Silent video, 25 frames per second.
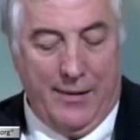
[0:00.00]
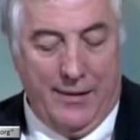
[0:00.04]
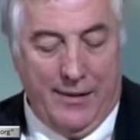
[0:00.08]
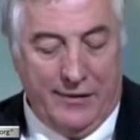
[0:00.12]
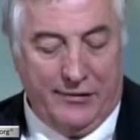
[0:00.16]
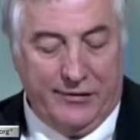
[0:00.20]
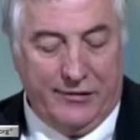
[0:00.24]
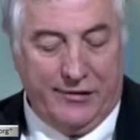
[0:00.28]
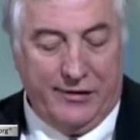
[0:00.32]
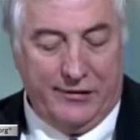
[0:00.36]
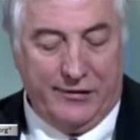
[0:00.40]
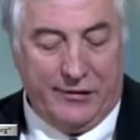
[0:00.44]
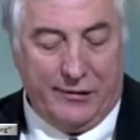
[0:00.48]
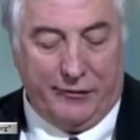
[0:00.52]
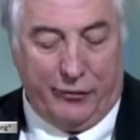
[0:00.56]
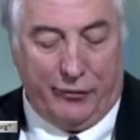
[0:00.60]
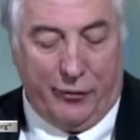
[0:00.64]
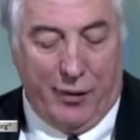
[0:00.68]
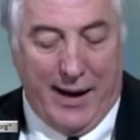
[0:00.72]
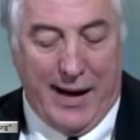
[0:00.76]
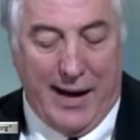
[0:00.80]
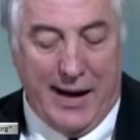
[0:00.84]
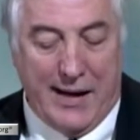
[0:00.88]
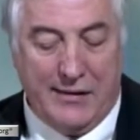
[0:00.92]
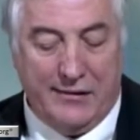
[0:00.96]
This is a
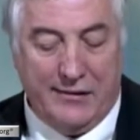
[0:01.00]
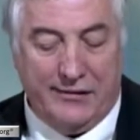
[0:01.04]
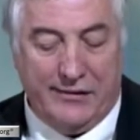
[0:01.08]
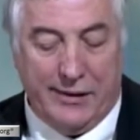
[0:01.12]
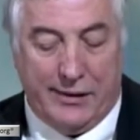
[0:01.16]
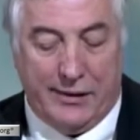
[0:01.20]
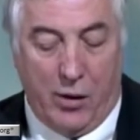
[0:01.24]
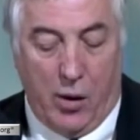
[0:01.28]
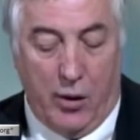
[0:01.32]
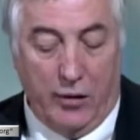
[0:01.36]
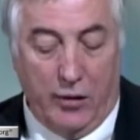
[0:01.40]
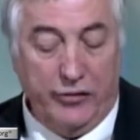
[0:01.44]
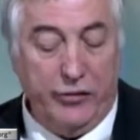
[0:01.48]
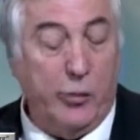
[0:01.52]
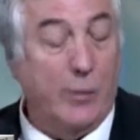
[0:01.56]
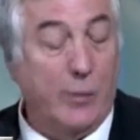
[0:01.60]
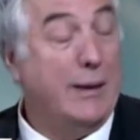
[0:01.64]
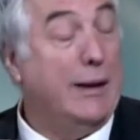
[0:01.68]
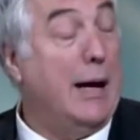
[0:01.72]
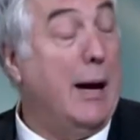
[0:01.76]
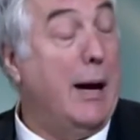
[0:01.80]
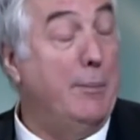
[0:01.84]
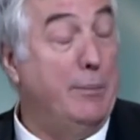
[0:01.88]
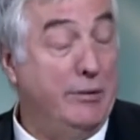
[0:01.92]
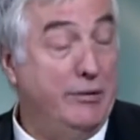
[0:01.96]
phrase that also
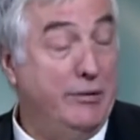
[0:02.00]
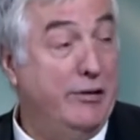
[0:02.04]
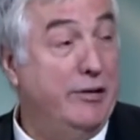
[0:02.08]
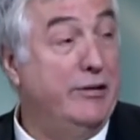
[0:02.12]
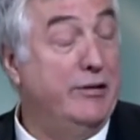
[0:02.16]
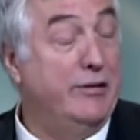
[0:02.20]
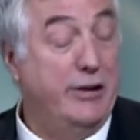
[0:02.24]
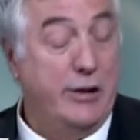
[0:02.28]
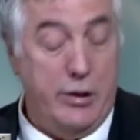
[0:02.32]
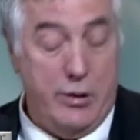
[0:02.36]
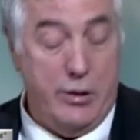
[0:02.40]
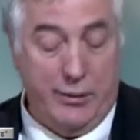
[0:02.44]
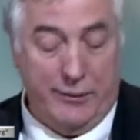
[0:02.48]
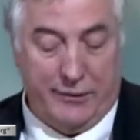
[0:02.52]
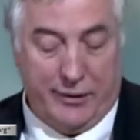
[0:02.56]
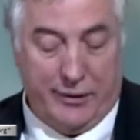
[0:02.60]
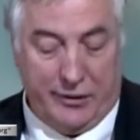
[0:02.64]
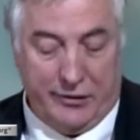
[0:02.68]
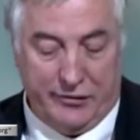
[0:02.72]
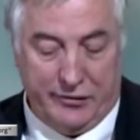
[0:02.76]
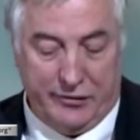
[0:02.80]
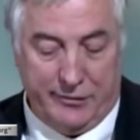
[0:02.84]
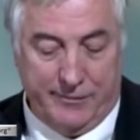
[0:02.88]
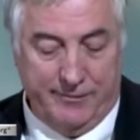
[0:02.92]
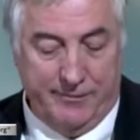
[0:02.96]
encompasses the
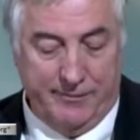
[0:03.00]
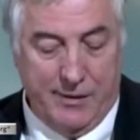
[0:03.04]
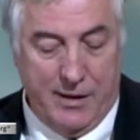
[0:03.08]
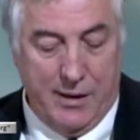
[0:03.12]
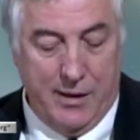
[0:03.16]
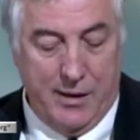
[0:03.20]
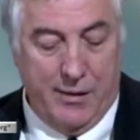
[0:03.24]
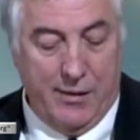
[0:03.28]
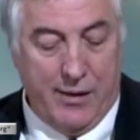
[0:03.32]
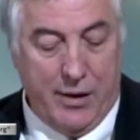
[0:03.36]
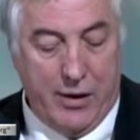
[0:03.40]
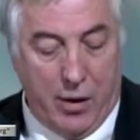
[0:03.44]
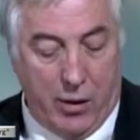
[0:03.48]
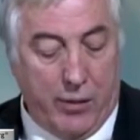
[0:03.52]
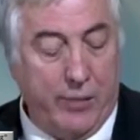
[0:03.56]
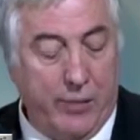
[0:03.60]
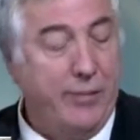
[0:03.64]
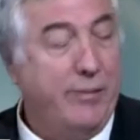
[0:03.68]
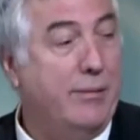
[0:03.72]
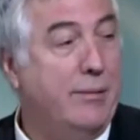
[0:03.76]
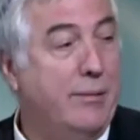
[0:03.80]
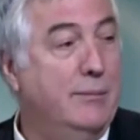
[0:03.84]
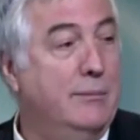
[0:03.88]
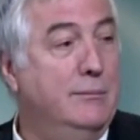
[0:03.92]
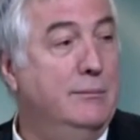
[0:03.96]
universe, the
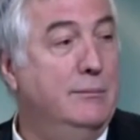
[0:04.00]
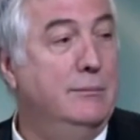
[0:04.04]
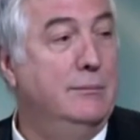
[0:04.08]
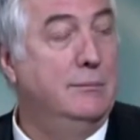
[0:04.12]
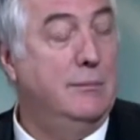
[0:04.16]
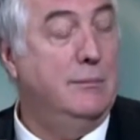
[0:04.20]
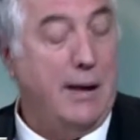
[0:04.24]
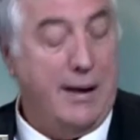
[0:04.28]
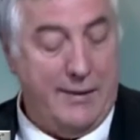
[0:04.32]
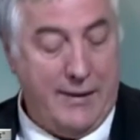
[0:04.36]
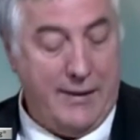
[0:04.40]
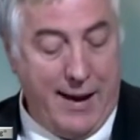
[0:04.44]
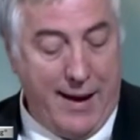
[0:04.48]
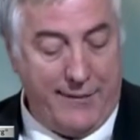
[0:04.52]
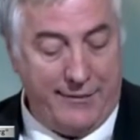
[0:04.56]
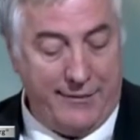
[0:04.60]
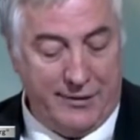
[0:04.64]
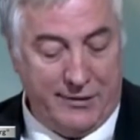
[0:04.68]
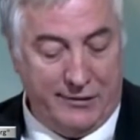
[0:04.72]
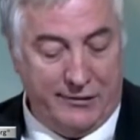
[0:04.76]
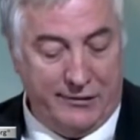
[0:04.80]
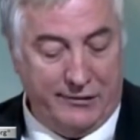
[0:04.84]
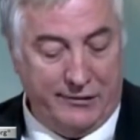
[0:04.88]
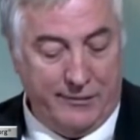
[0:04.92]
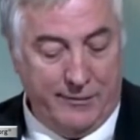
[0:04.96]
earth and the
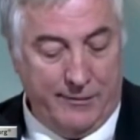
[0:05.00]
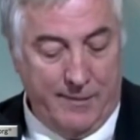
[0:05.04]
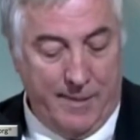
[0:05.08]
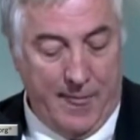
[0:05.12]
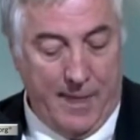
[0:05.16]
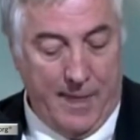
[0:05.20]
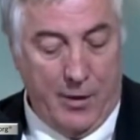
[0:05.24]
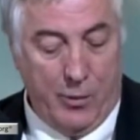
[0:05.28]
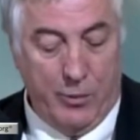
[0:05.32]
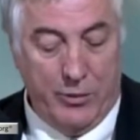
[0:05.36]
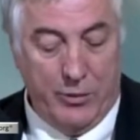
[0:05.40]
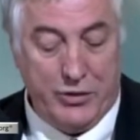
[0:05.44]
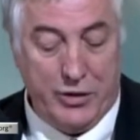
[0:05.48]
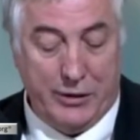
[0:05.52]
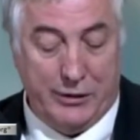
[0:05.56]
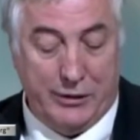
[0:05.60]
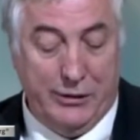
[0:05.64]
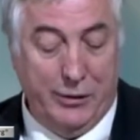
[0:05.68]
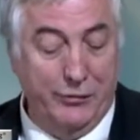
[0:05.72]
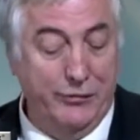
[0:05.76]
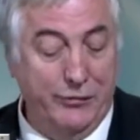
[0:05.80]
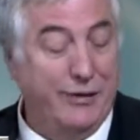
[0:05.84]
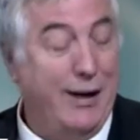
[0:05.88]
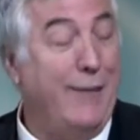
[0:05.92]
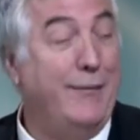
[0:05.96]
heavens, which
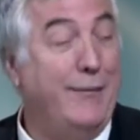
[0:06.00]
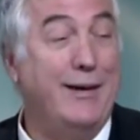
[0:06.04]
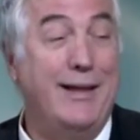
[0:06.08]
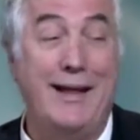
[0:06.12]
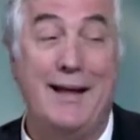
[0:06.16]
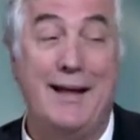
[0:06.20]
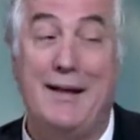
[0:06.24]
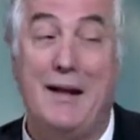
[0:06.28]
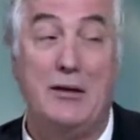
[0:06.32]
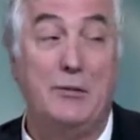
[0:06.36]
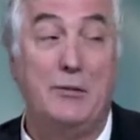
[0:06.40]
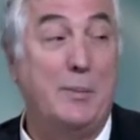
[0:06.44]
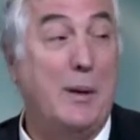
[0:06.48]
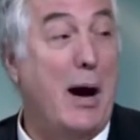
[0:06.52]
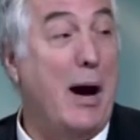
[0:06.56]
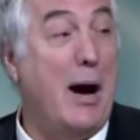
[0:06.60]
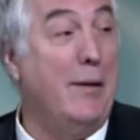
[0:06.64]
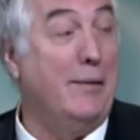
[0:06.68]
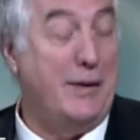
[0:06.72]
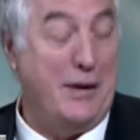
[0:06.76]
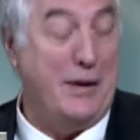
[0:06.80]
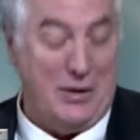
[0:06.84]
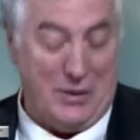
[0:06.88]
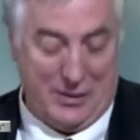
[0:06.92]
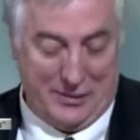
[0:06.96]
includes everything that's
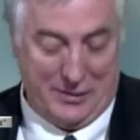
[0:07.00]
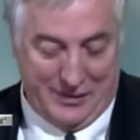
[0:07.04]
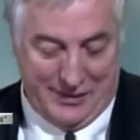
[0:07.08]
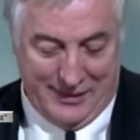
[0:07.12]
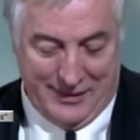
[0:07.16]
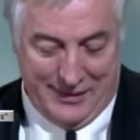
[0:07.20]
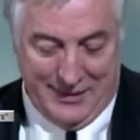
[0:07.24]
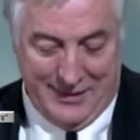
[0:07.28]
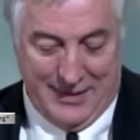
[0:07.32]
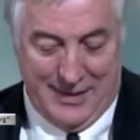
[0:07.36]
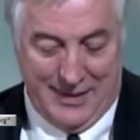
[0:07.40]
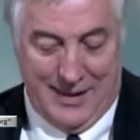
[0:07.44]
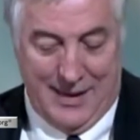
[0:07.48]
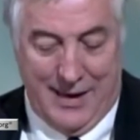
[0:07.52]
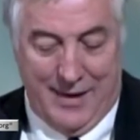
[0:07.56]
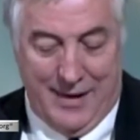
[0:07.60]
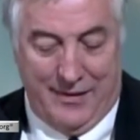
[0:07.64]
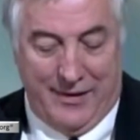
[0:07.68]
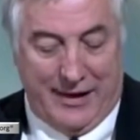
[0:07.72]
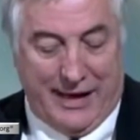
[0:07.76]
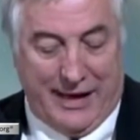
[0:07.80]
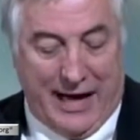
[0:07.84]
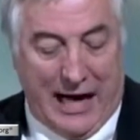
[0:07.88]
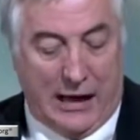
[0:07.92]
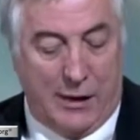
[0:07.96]
beyond the earth.
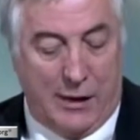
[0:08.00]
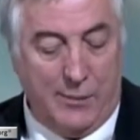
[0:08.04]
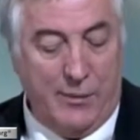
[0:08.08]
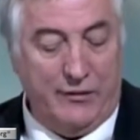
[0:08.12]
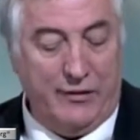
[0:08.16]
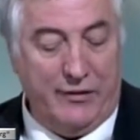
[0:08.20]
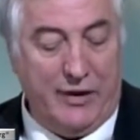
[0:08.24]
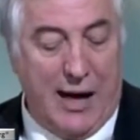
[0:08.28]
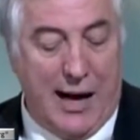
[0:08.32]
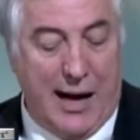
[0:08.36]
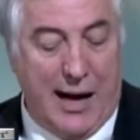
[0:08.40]
The kingdom of